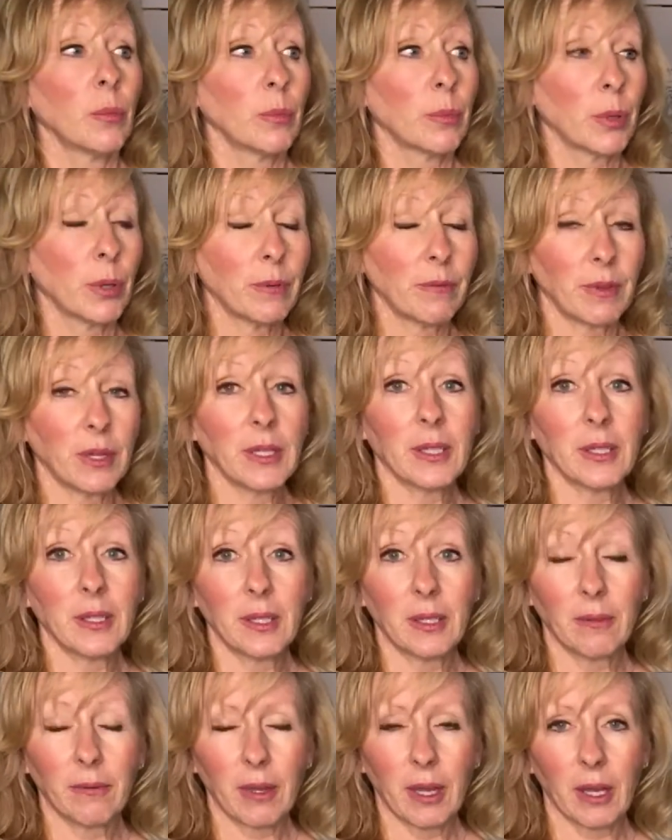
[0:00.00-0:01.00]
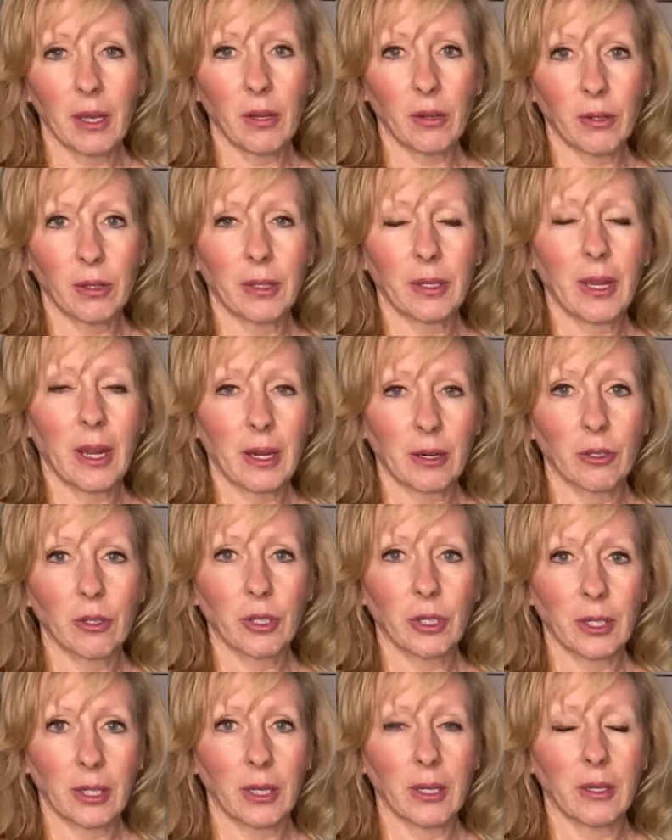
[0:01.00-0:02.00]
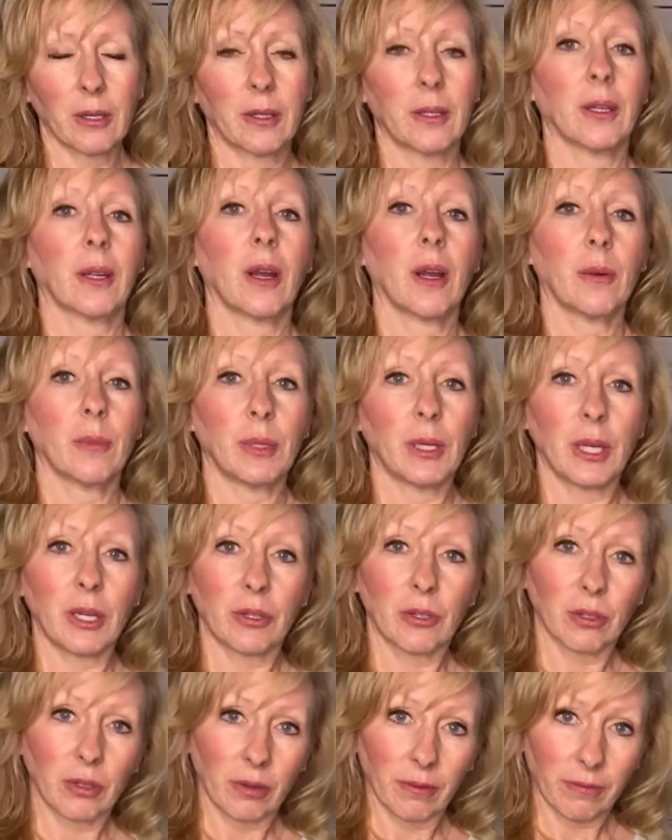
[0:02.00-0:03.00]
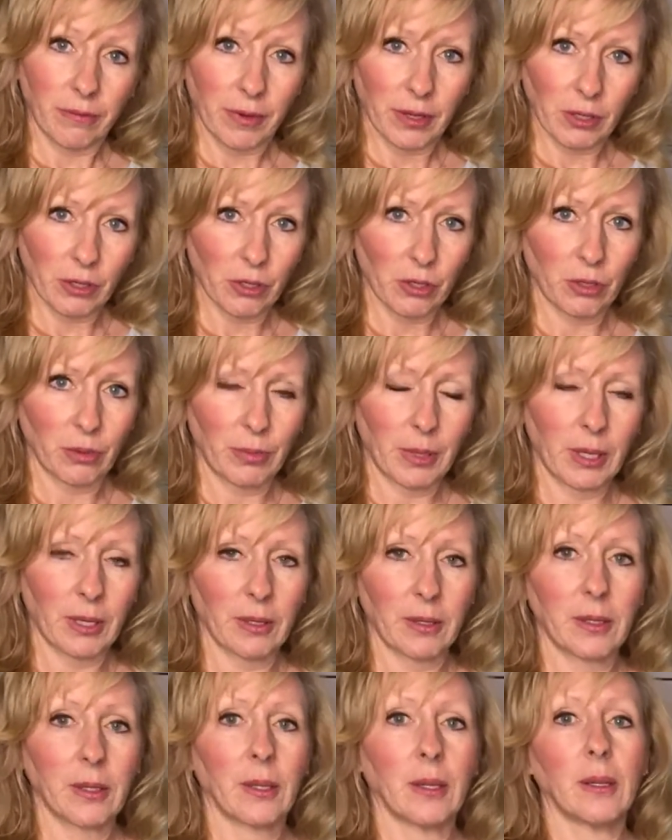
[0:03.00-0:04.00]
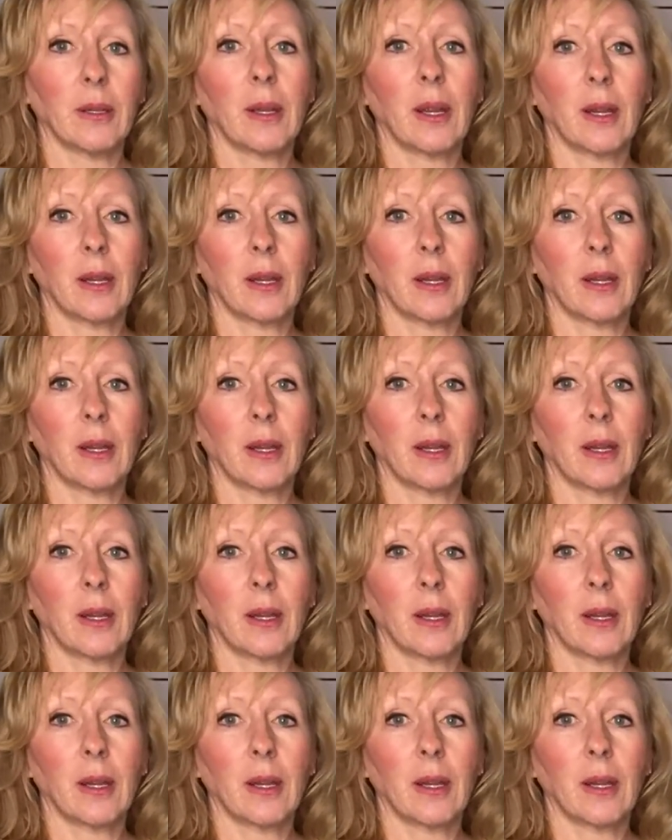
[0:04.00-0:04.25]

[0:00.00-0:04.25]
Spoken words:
preventative health actually is the combination of functional medicine